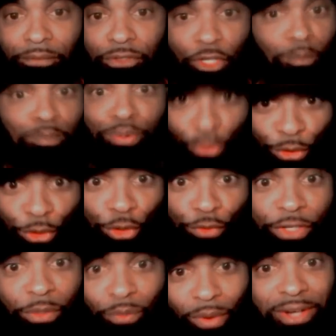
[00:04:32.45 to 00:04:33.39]
To
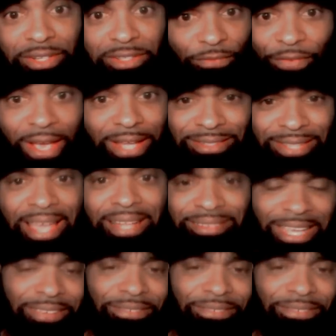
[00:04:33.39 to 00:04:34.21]
prove he wants to fight Tank